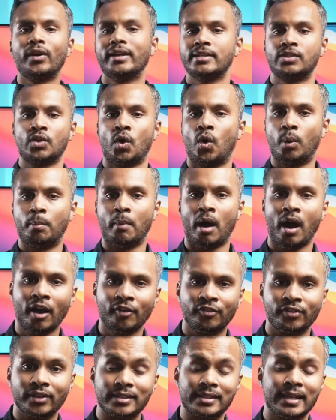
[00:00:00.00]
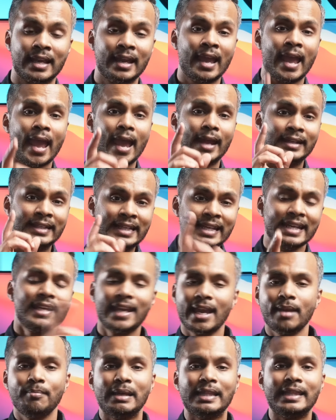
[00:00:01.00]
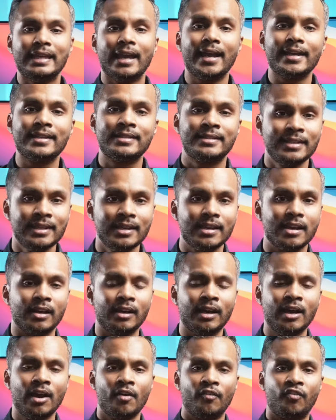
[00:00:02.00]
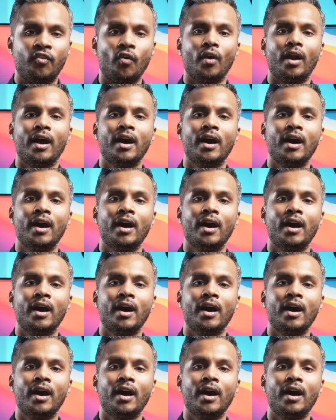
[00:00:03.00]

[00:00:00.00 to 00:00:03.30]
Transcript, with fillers: his home office. And he gave me the idea for